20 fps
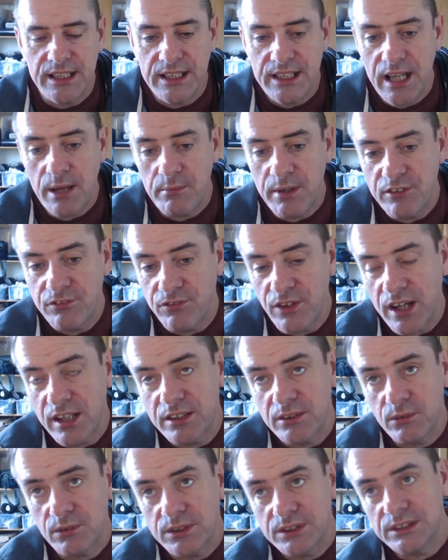Yeah, my father
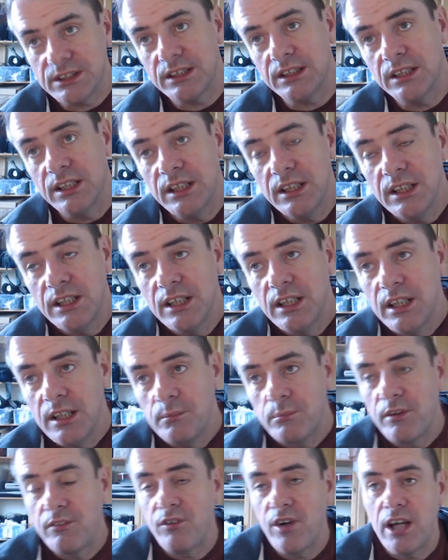
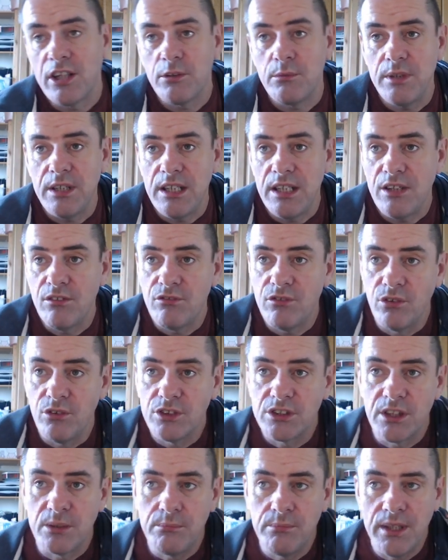made the influence
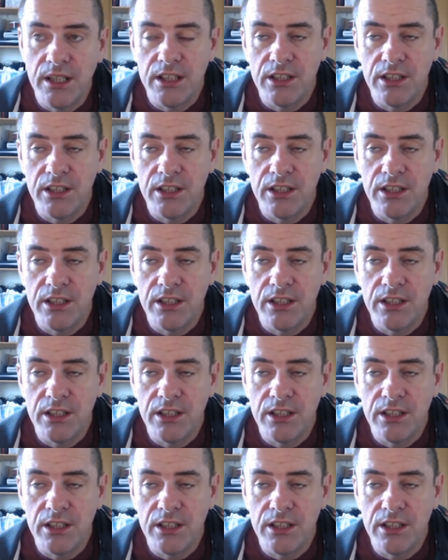on me.